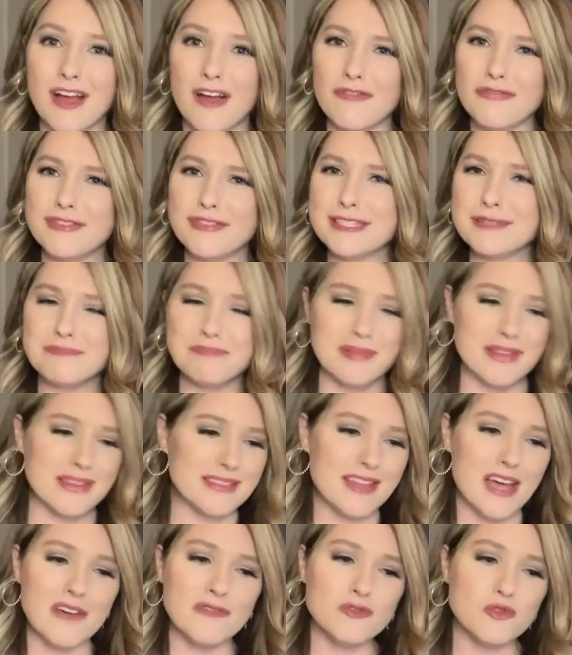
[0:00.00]
off this
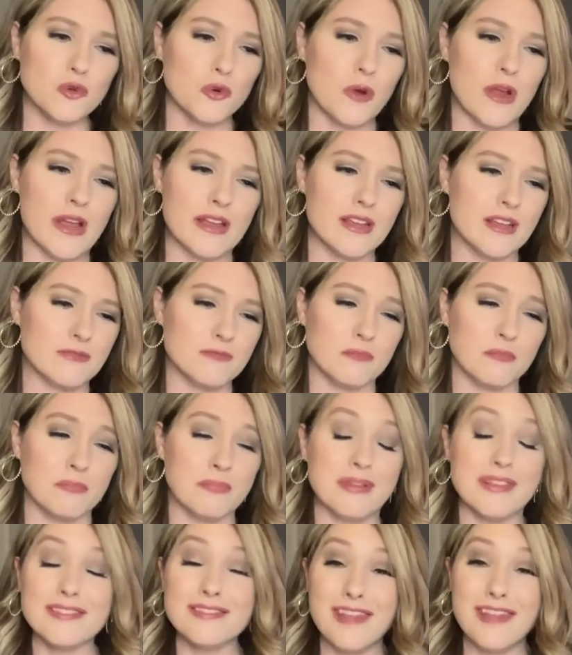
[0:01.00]
beloved, tra
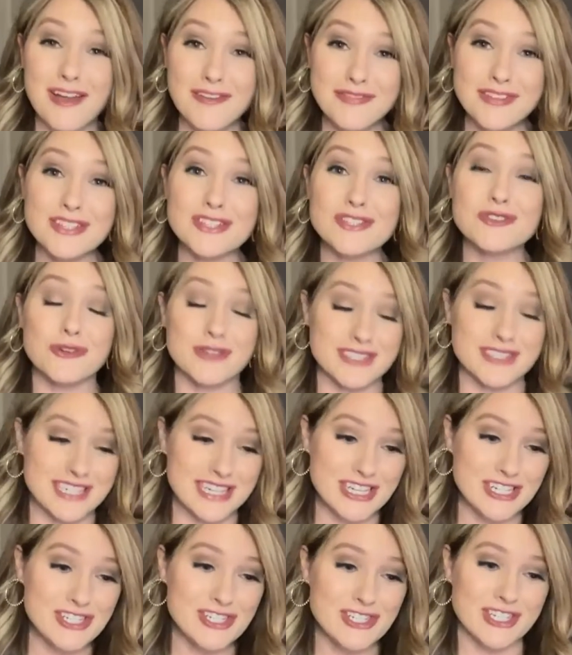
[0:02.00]
beloved
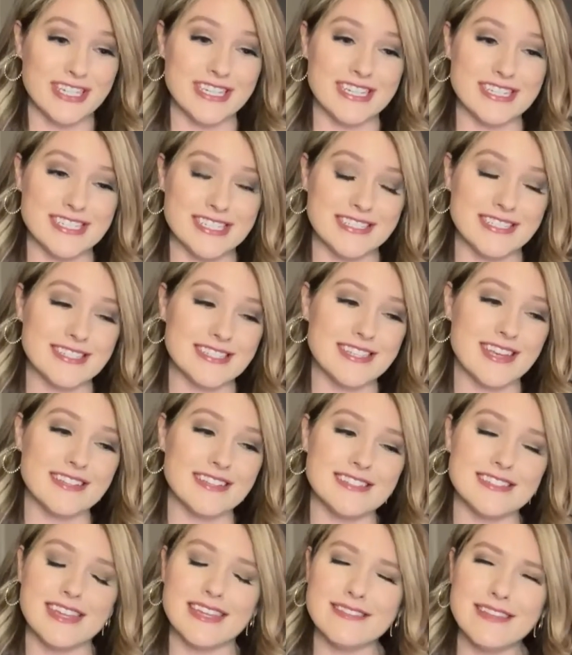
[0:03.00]
tradition into the
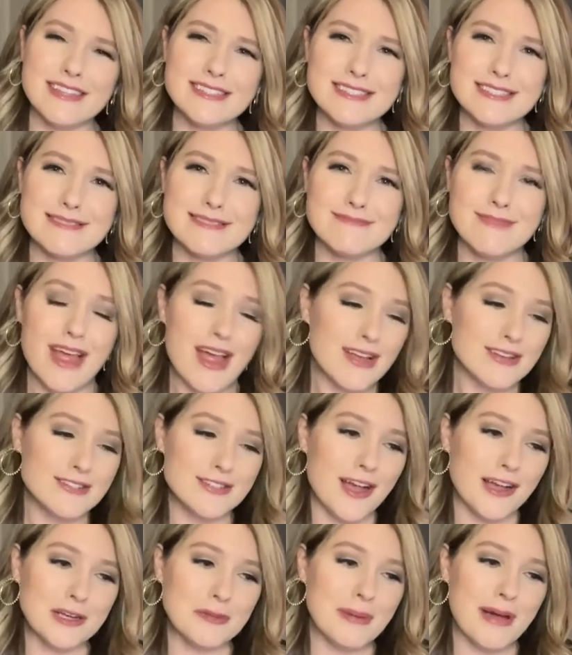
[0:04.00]
sunset, let's
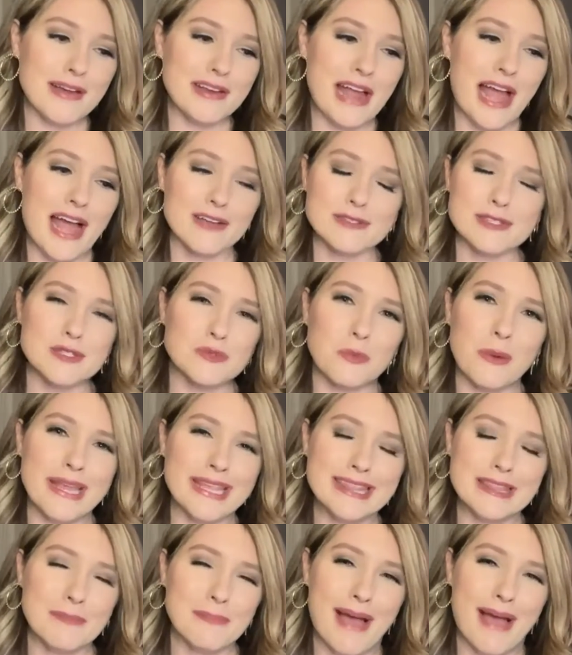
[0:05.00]
talk about how
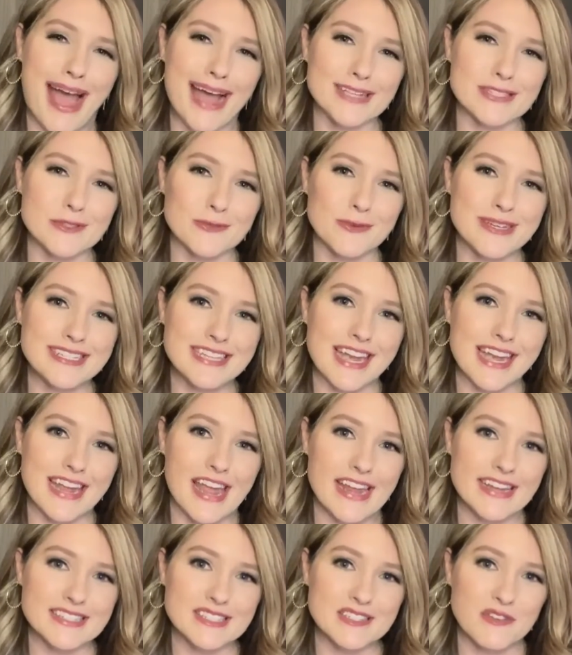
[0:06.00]
sweet the past three
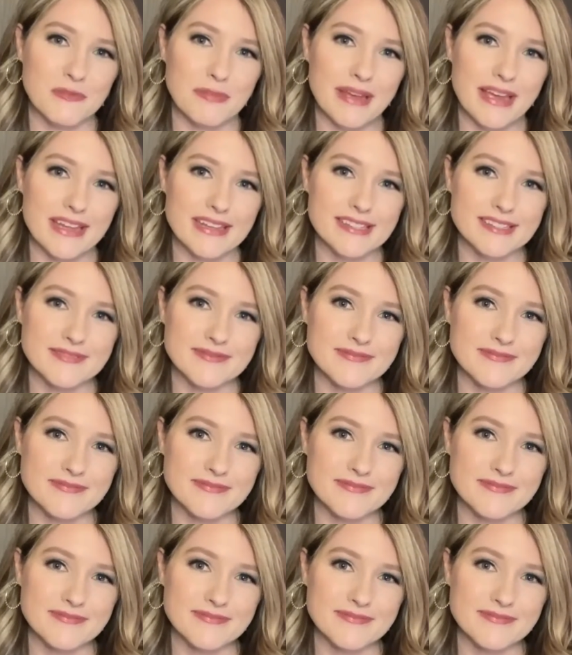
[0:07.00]
decades have been.